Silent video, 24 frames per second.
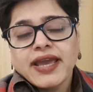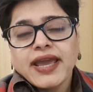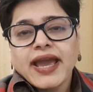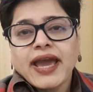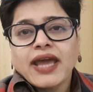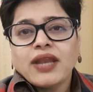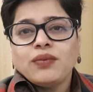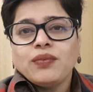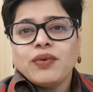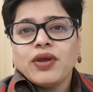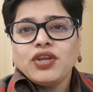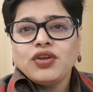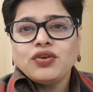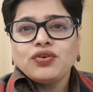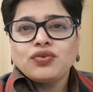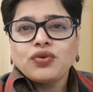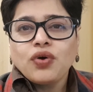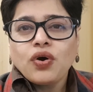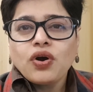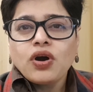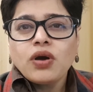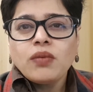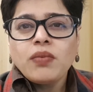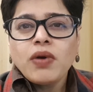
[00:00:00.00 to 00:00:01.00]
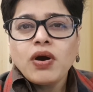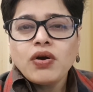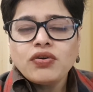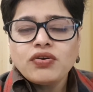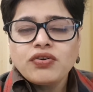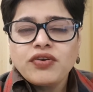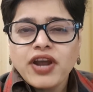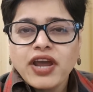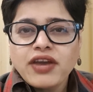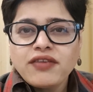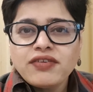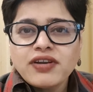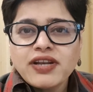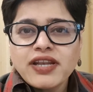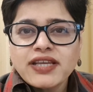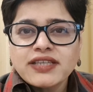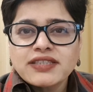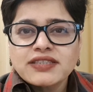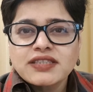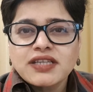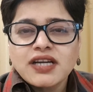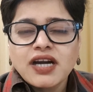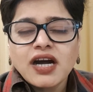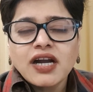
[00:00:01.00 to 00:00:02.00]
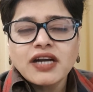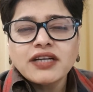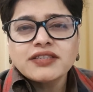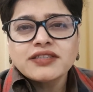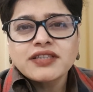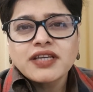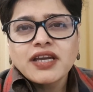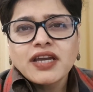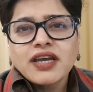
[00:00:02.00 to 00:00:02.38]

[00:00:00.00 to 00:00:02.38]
And when you talk about driverless cars,